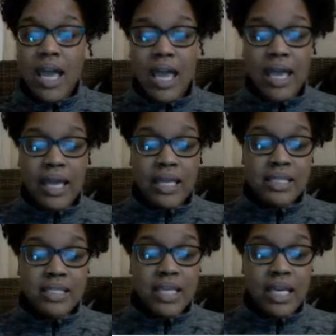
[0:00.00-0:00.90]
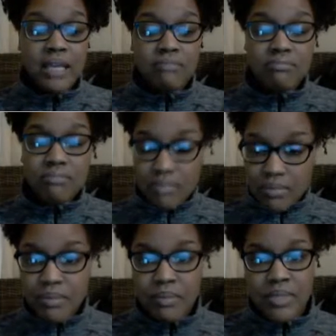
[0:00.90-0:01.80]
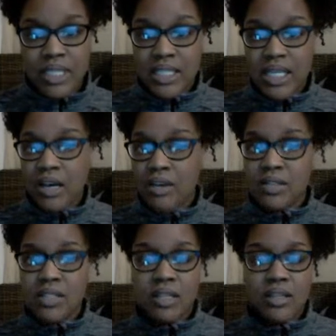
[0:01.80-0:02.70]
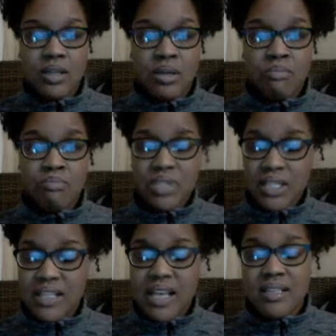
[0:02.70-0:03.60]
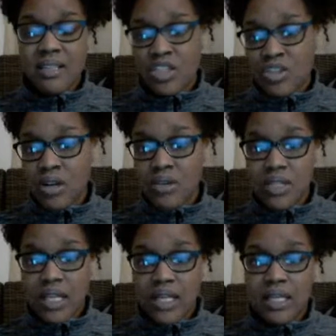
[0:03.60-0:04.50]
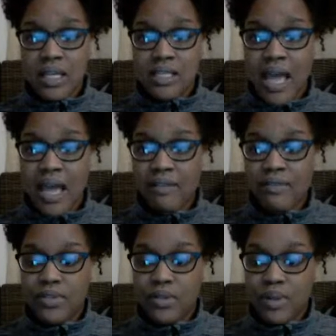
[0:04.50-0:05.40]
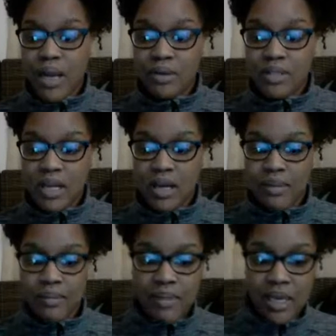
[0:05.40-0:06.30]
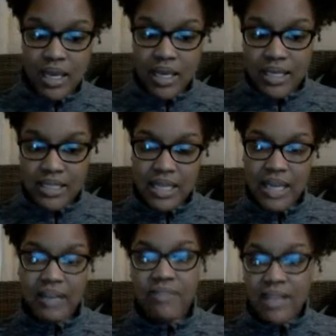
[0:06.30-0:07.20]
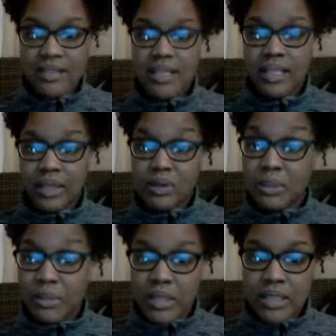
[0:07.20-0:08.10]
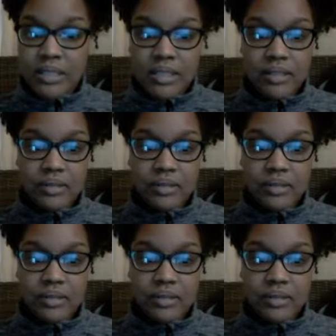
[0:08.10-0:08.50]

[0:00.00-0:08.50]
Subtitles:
and it details the successes and struggles that he does have throughout his life as an illegal immigrant.